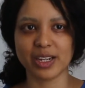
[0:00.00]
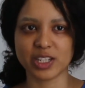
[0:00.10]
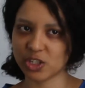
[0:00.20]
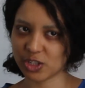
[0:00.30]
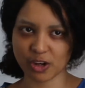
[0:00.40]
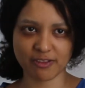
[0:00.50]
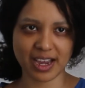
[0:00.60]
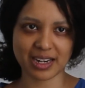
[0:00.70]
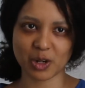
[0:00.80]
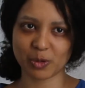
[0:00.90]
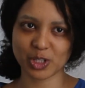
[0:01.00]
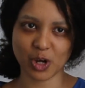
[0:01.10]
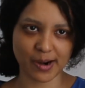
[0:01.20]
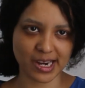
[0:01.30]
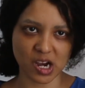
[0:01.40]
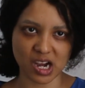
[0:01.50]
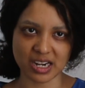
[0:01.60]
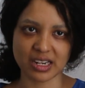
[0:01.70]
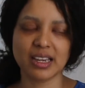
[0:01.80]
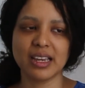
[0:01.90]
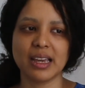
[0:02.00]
Let's just go find out what's going on.